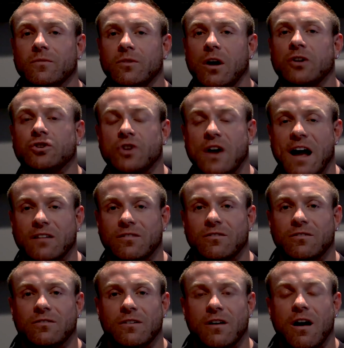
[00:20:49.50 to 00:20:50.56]

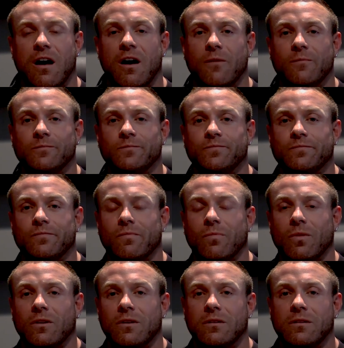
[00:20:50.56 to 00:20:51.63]
attract
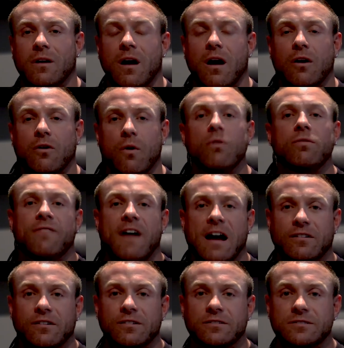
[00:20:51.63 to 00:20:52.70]
growth
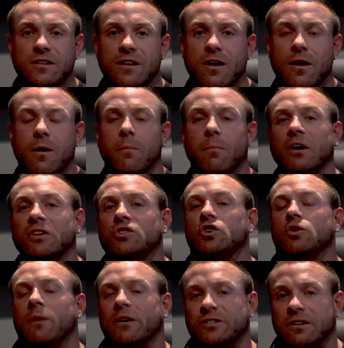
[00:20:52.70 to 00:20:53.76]
factors, but
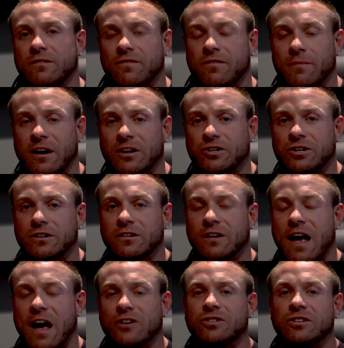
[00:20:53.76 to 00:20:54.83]
too much inflammation
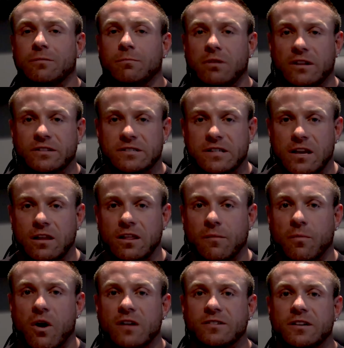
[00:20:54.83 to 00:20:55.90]
actually blunts the healing
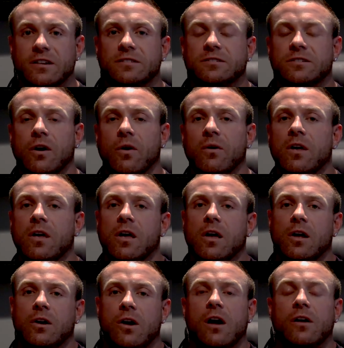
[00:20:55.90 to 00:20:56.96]
process. So
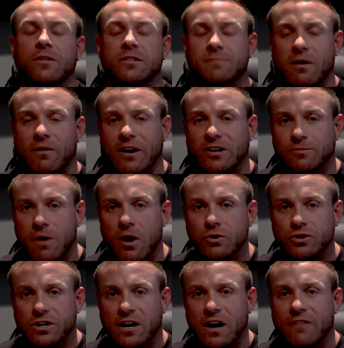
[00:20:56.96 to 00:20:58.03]
not only is my range of
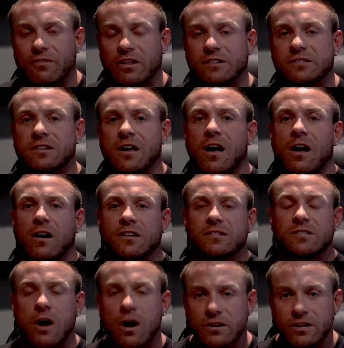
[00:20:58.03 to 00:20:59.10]
motion and everything suck, and
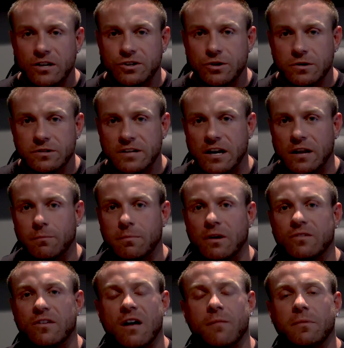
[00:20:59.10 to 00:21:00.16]
scar tissue is getting
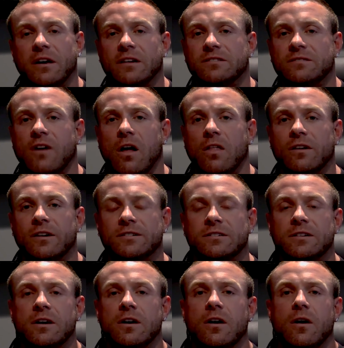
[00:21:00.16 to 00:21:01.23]
built up because of all
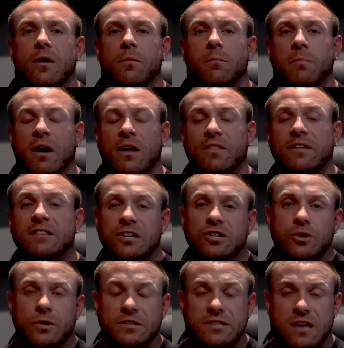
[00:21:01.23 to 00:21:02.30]
this, but the
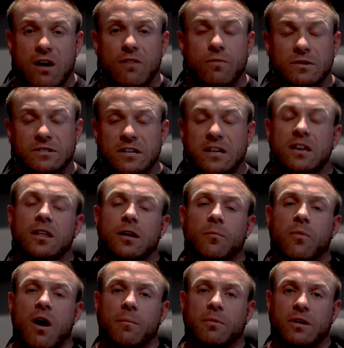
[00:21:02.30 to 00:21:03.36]
tissue itself wasn't healing
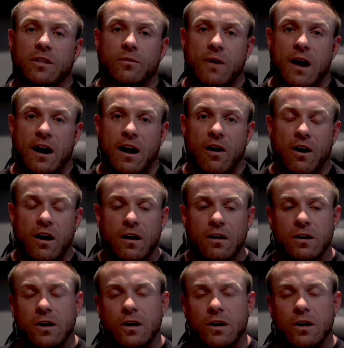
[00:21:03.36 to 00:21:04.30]
properly in the right area.